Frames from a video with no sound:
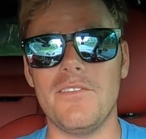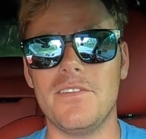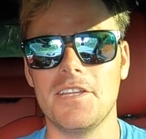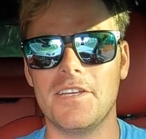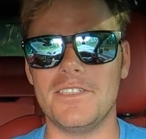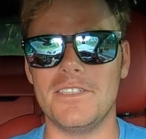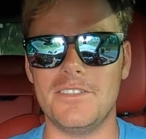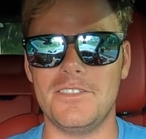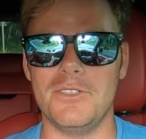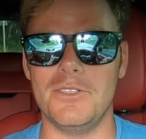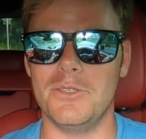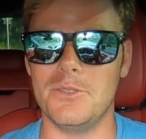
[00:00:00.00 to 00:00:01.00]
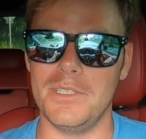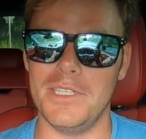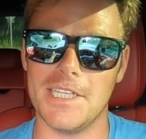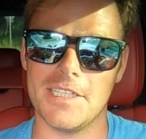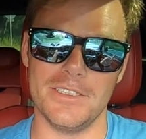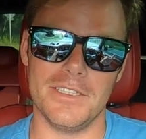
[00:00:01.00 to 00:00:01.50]
Listen to the
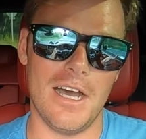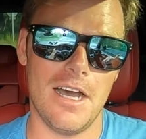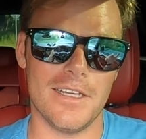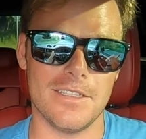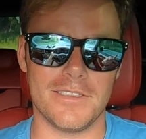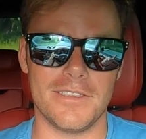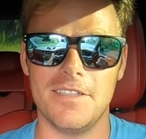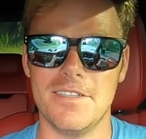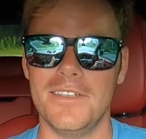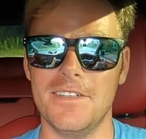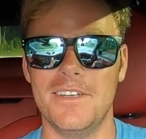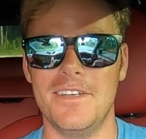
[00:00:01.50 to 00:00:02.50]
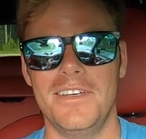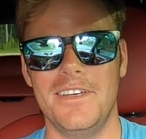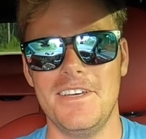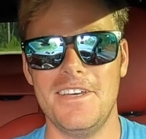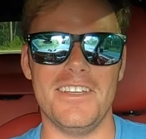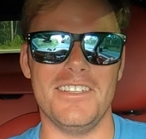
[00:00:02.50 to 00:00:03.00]
exhaust,
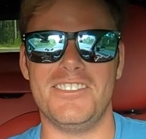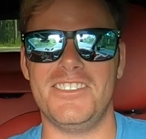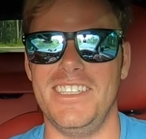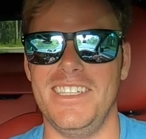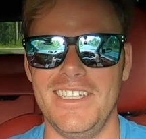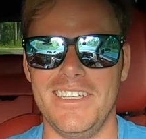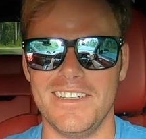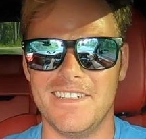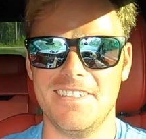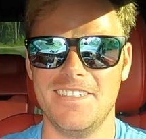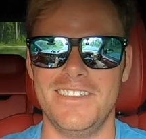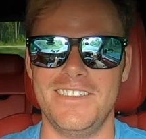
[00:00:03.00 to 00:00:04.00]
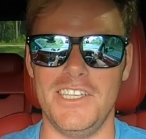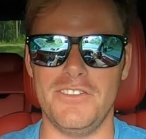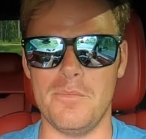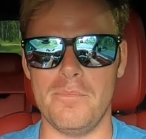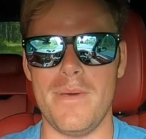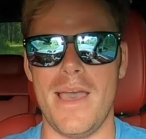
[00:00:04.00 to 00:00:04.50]
see if
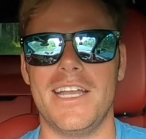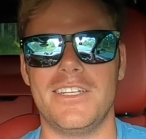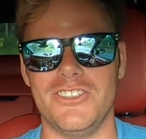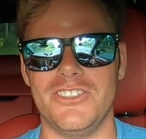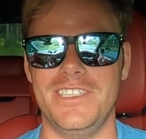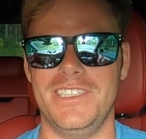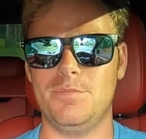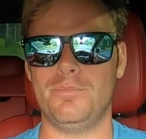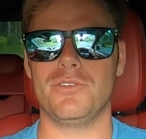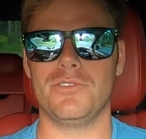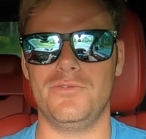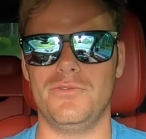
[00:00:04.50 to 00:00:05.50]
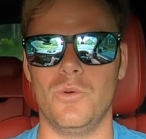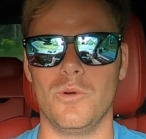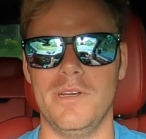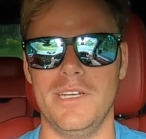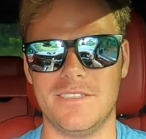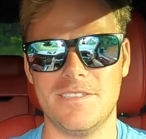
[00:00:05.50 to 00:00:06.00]
it matches its
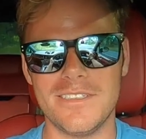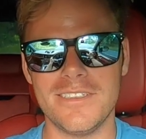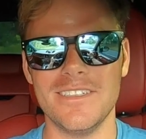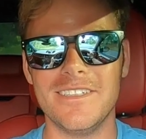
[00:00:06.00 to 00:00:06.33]
performance.